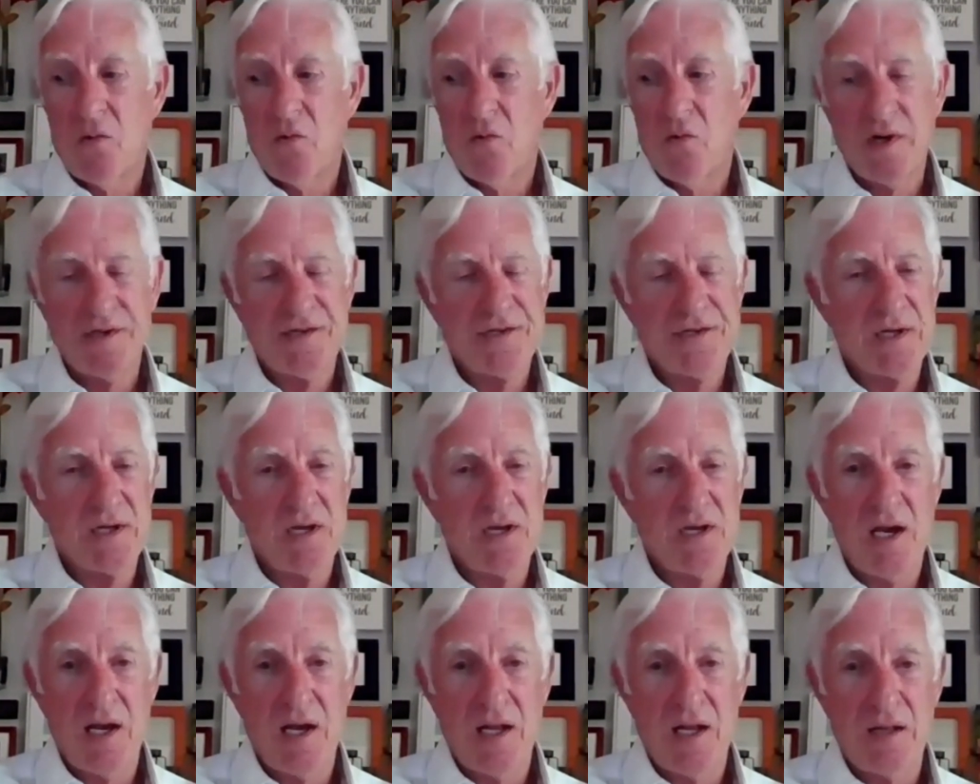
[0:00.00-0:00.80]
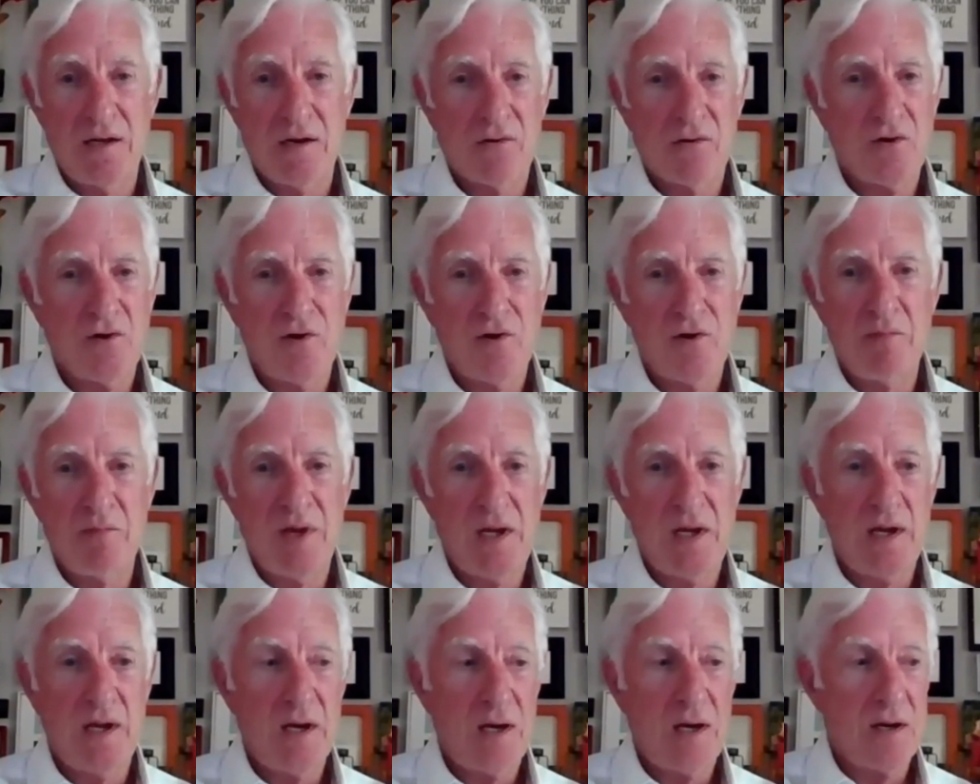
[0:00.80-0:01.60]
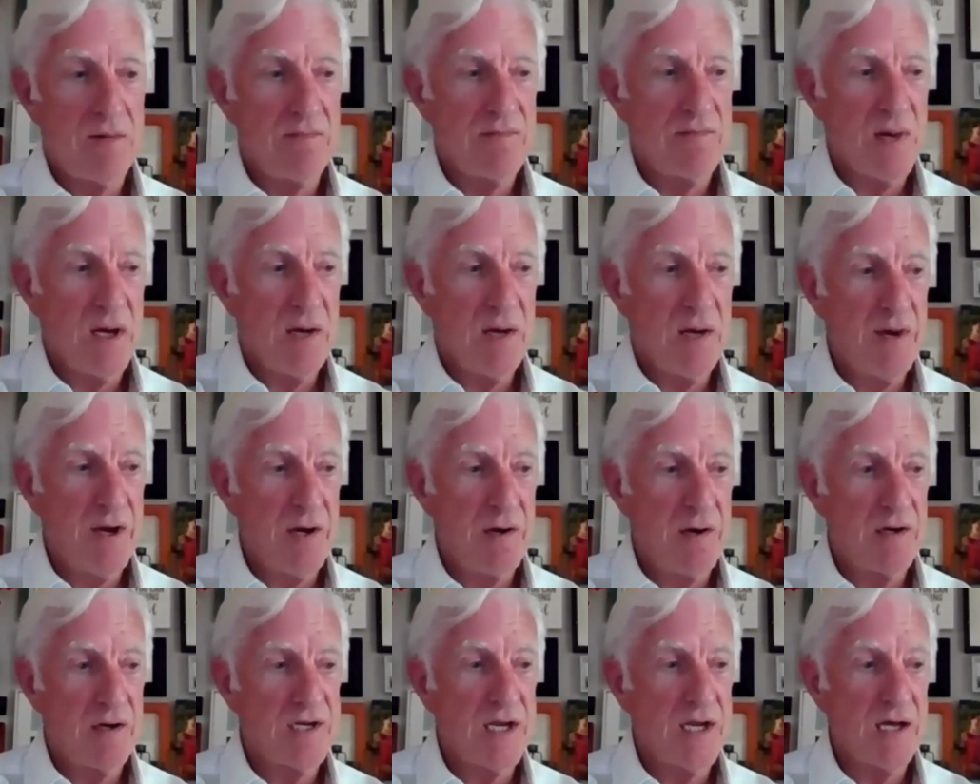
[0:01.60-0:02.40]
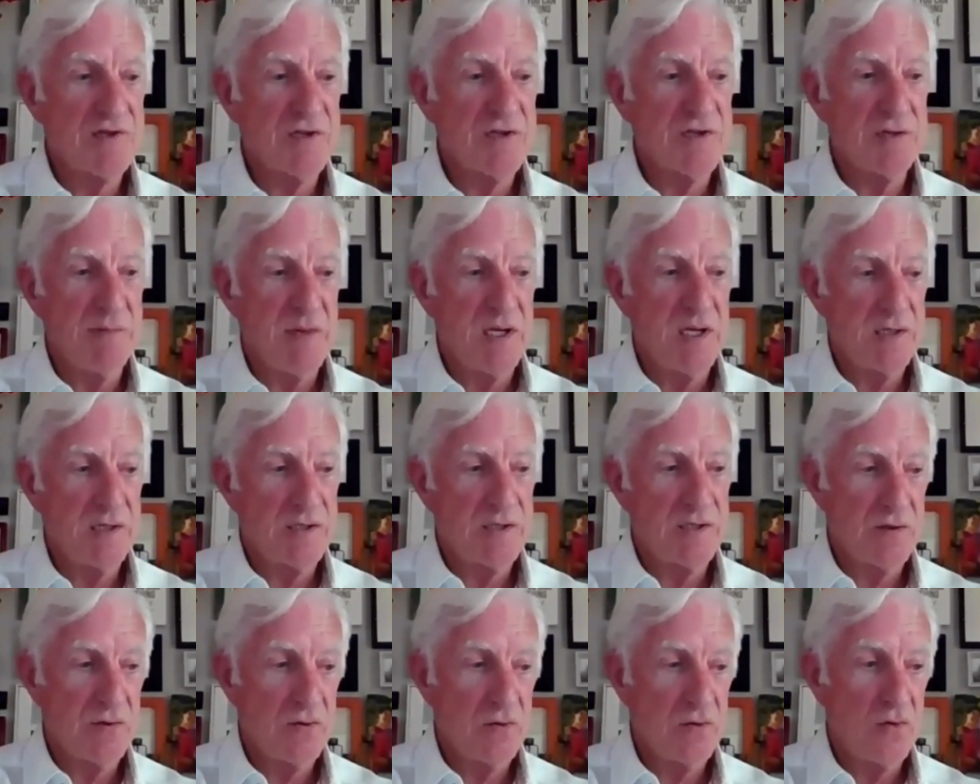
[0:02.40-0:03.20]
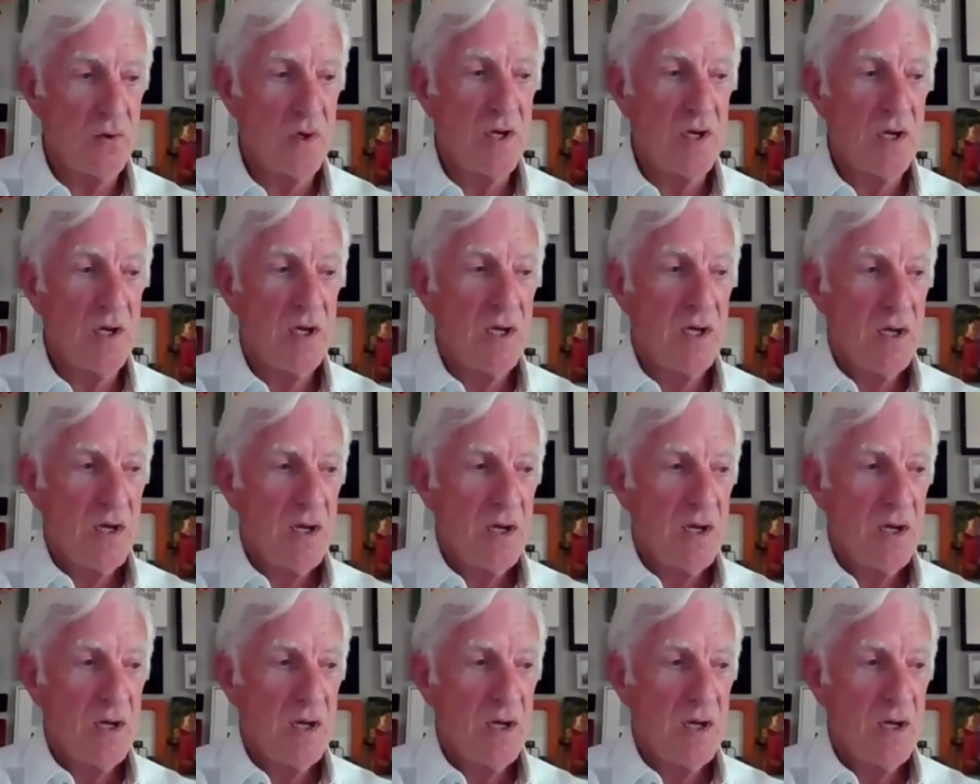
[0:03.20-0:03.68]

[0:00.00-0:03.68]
once again, there couldn't be a better testament to